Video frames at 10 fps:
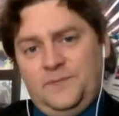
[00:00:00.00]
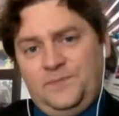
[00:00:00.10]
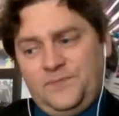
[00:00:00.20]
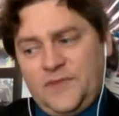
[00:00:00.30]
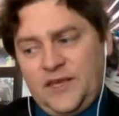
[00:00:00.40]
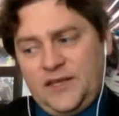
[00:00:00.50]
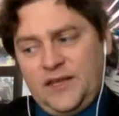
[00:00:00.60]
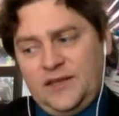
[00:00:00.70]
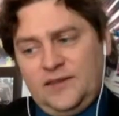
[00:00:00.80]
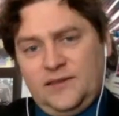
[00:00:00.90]

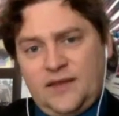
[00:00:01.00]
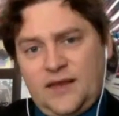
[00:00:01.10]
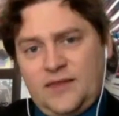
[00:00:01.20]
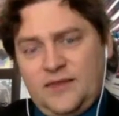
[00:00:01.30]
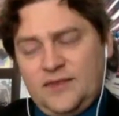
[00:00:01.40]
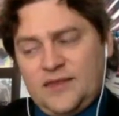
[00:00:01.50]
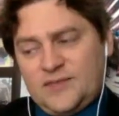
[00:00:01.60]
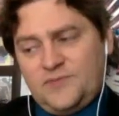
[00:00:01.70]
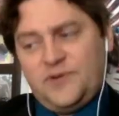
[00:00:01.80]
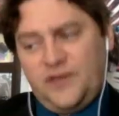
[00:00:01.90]
And I think that's
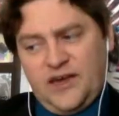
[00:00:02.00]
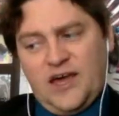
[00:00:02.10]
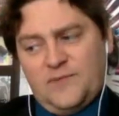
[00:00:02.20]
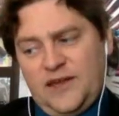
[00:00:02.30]
pretty common.